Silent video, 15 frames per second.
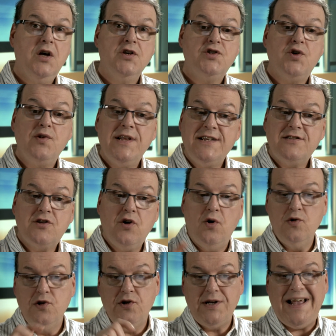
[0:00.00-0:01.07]
So let's
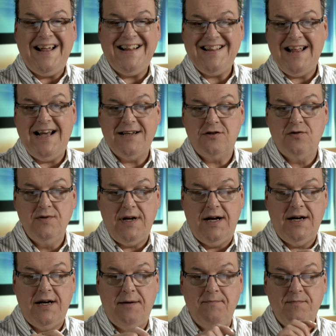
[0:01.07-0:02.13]
go look at that,
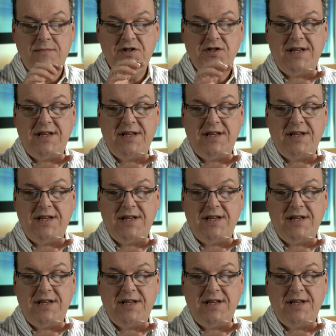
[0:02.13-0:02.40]
um,